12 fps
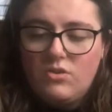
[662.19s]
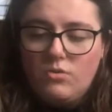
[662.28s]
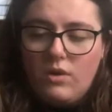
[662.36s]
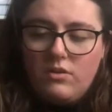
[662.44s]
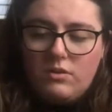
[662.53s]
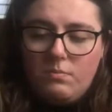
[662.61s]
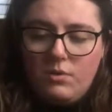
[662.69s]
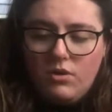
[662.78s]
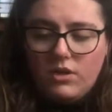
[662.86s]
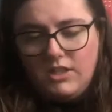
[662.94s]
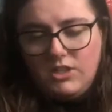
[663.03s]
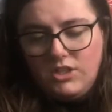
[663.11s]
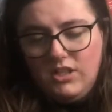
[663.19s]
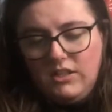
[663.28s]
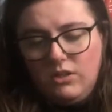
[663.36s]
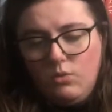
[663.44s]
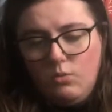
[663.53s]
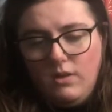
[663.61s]
throughout the book, like just the
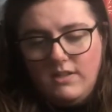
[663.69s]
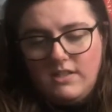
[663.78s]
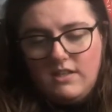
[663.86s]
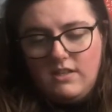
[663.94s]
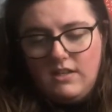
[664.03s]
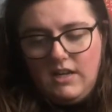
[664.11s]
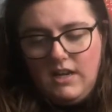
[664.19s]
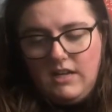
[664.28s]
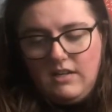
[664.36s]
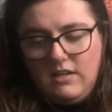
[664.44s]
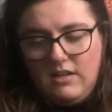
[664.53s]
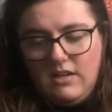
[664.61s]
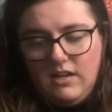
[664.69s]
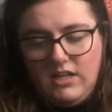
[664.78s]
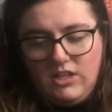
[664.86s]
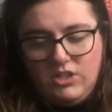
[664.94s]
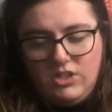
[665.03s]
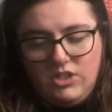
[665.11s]
little ones that are in
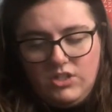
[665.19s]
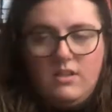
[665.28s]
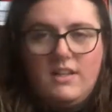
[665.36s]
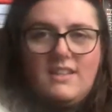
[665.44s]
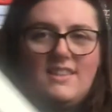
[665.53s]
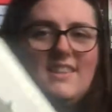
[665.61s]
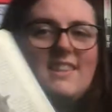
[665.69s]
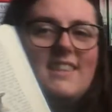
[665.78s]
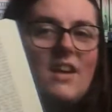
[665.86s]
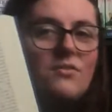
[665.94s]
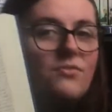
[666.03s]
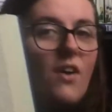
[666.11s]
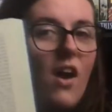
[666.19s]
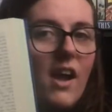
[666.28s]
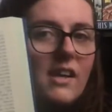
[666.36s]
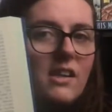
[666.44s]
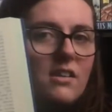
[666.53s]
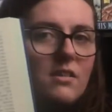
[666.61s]
each. Like, they're
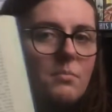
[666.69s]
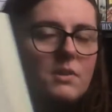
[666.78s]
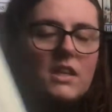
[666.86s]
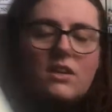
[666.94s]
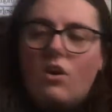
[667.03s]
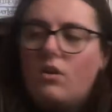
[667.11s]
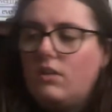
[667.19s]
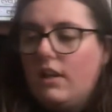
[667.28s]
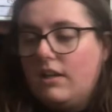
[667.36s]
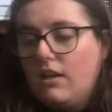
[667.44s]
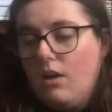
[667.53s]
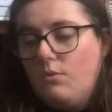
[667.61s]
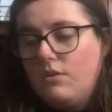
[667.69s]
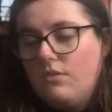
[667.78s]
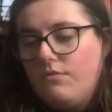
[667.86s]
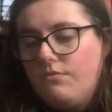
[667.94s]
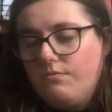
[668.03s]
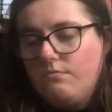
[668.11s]
fine, but they're not, like, I would have